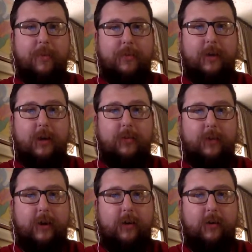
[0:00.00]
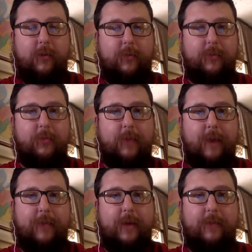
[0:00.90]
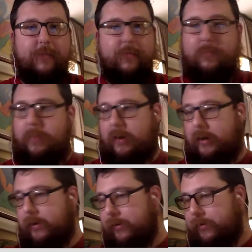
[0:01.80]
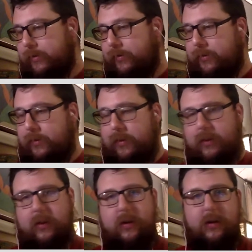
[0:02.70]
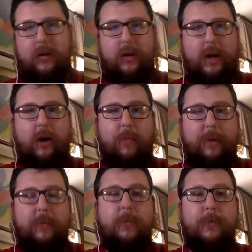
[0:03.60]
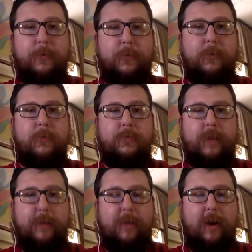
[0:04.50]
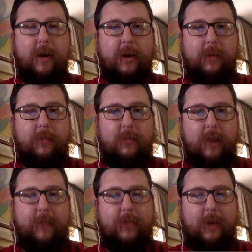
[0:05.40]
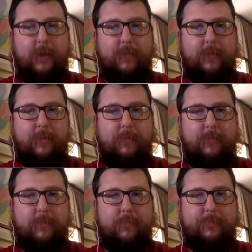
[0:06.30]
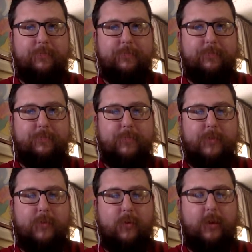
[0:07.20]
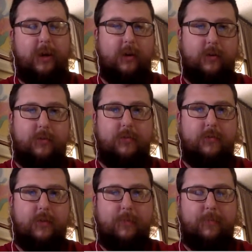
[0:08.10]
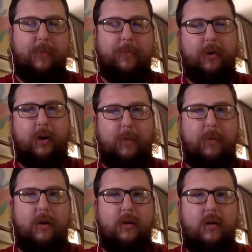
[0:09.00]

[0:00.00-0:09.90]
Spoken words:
this country. I don't know if we survive that, because that will be two in my lifetime. In 20 years, I'm 30, but